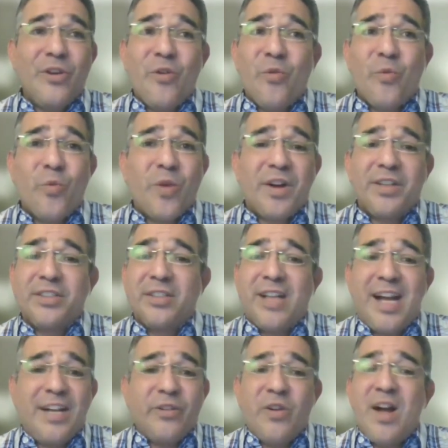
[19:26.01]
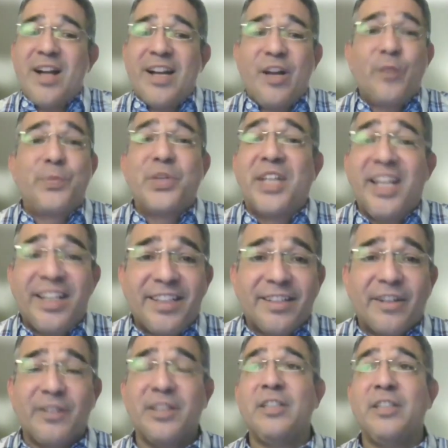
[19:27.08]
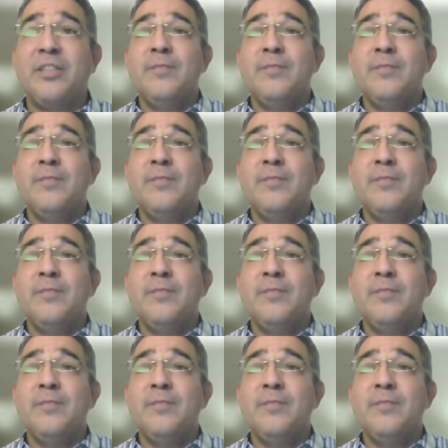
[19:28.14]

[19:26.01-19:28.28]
know how to help you get there.